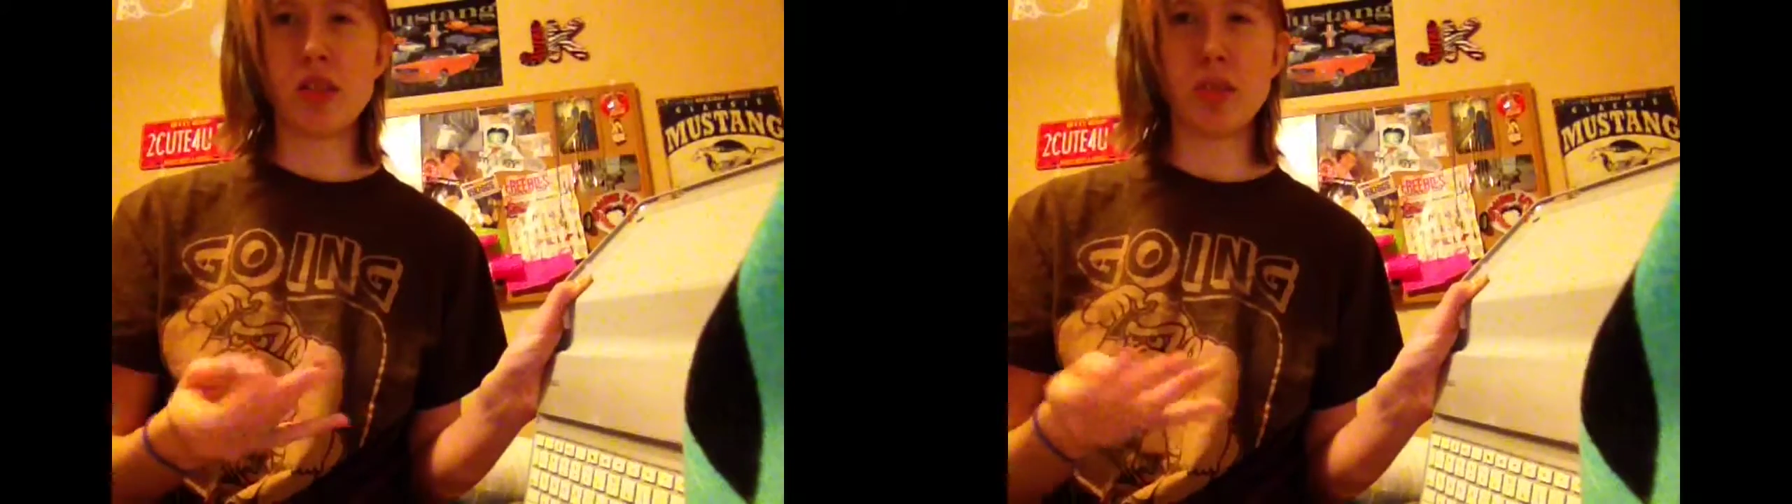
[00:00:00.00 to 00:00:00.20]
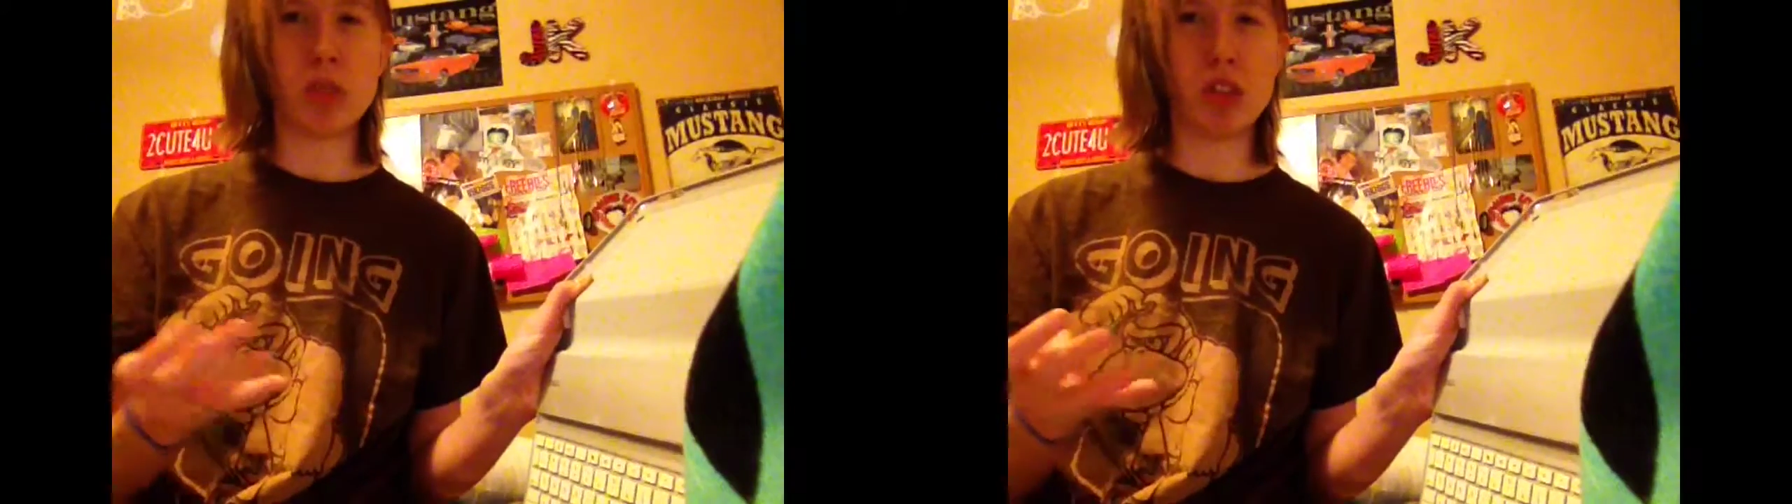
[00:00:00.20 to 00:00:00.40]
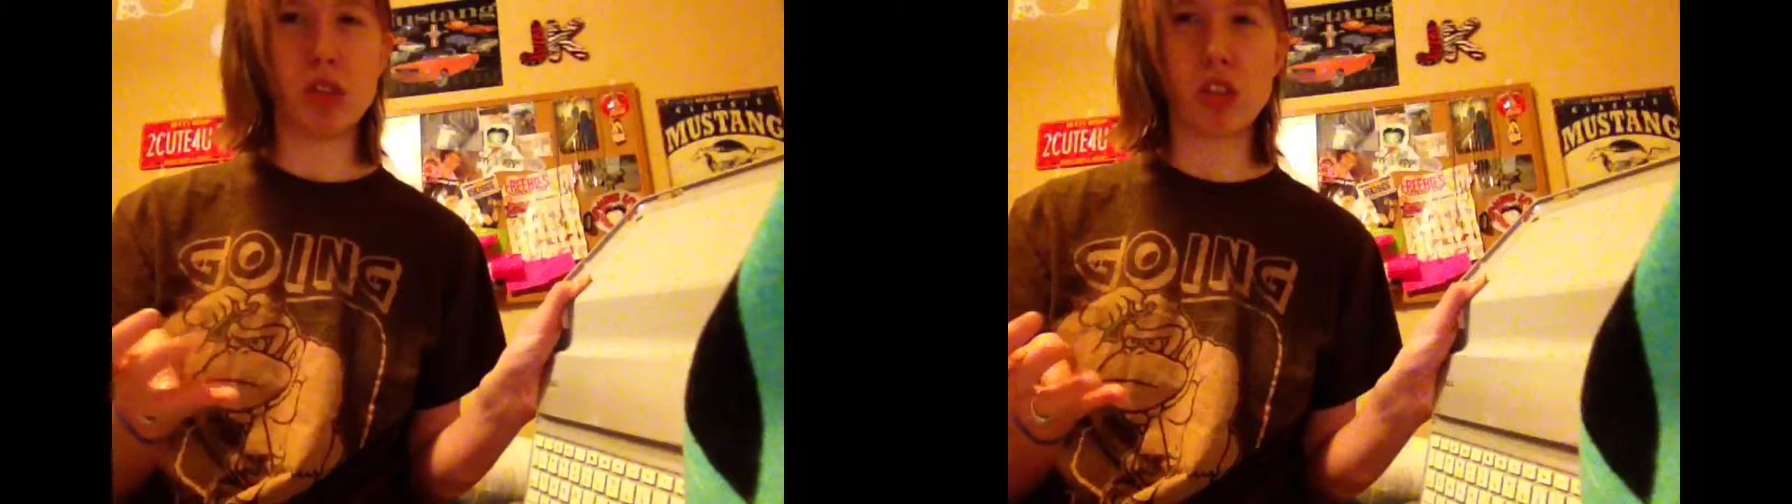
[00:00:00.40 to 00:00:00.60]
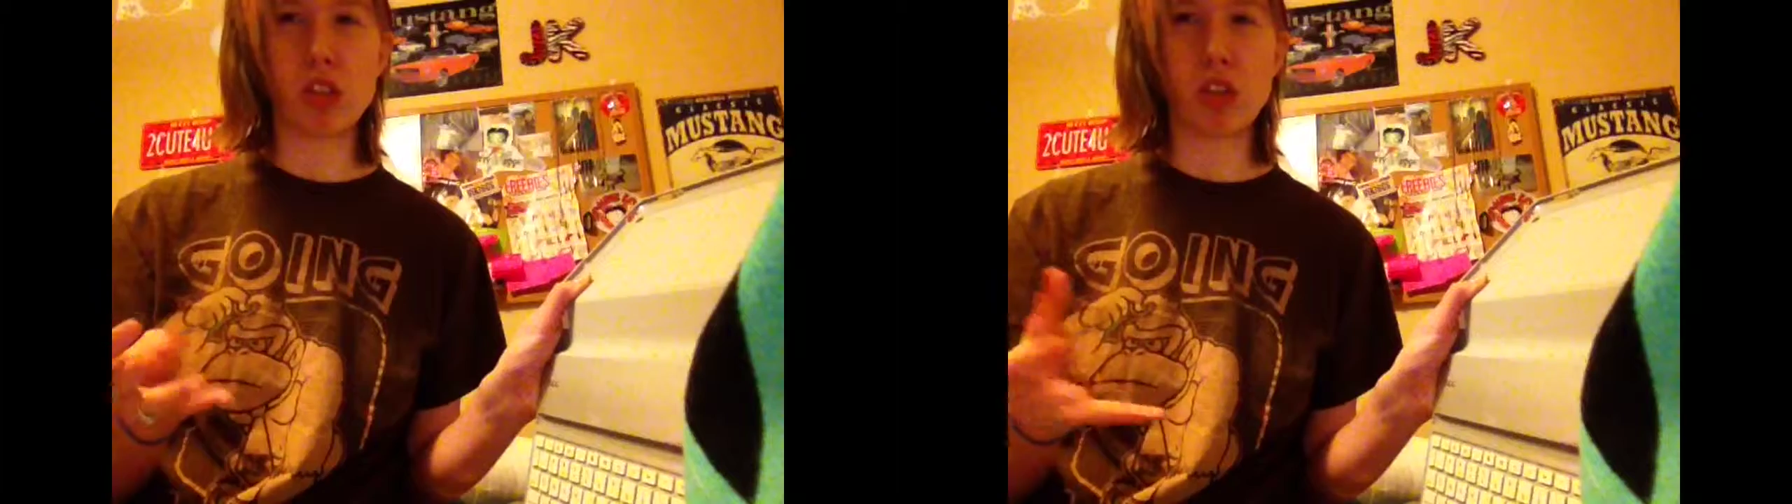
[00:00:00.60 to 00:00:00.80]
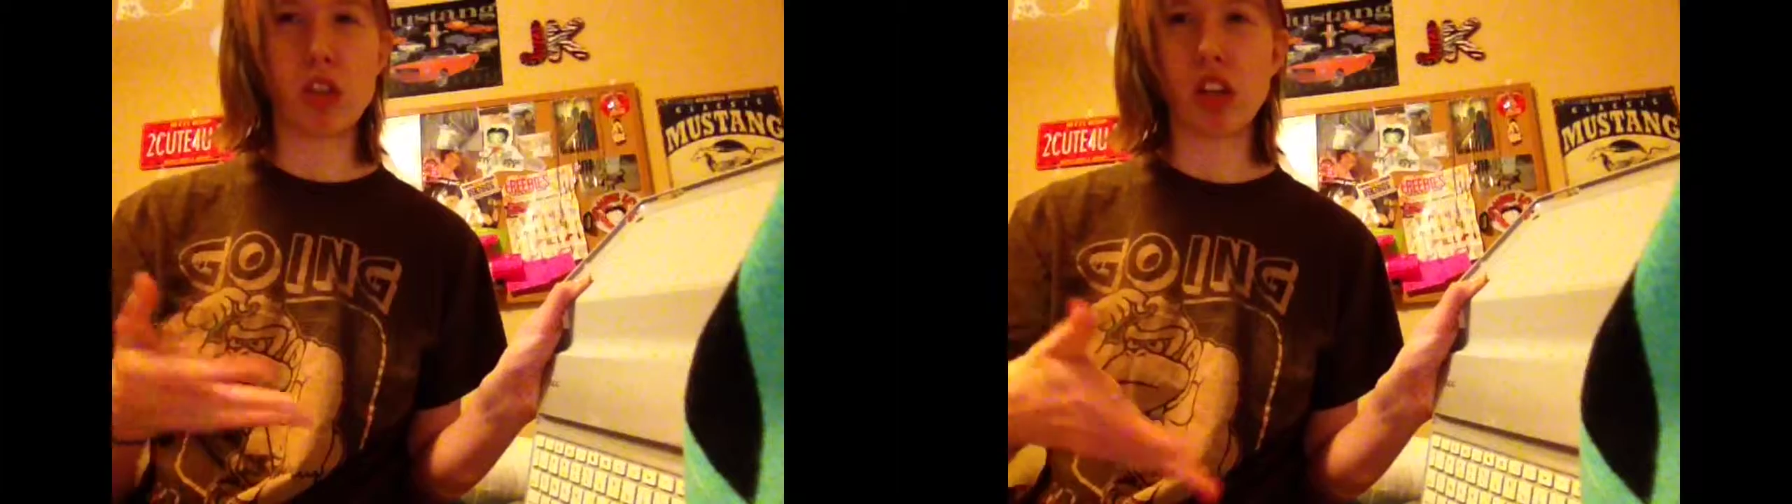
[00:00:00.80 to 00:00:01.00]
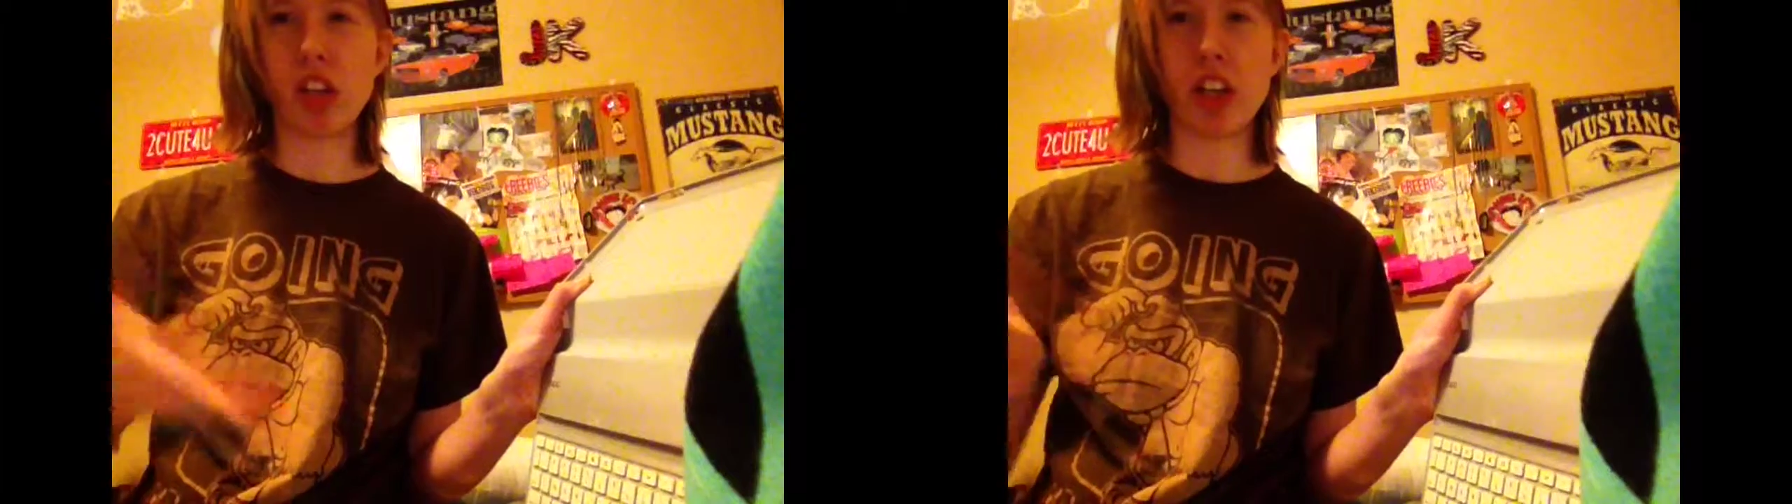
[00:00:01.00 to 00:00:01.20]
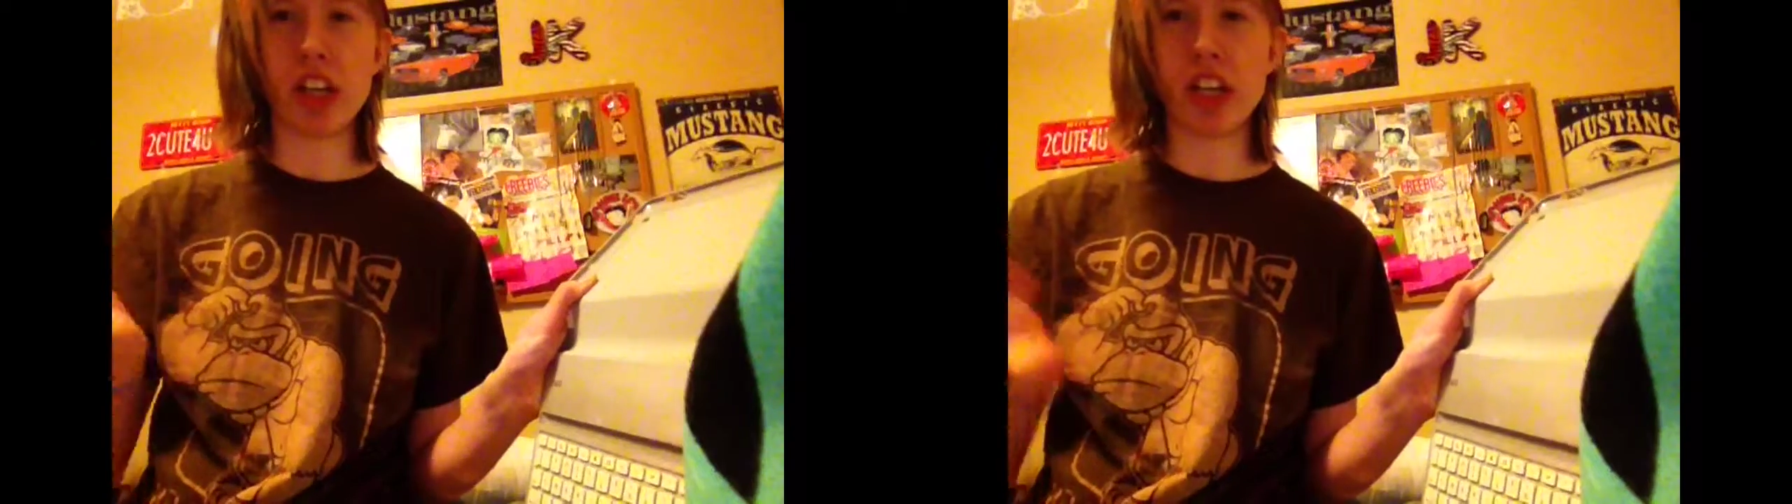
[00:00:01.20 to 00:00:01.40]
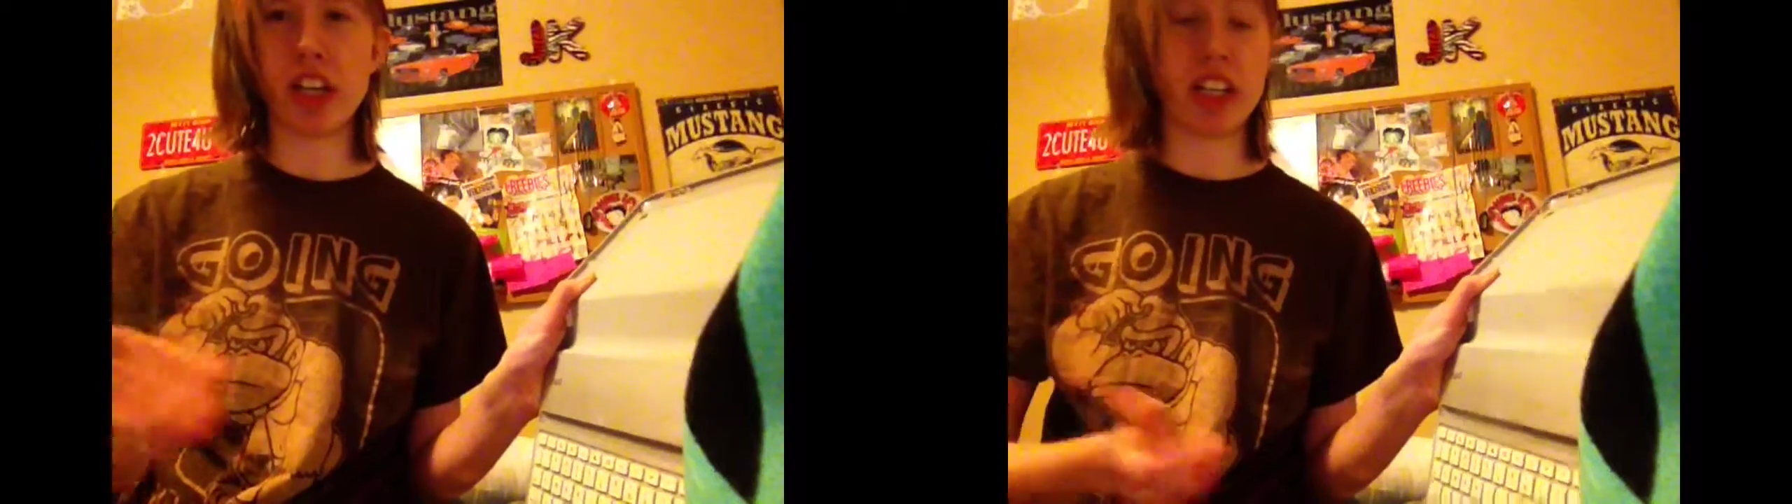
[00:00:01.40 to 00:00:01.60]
Bluetooth, turn it on,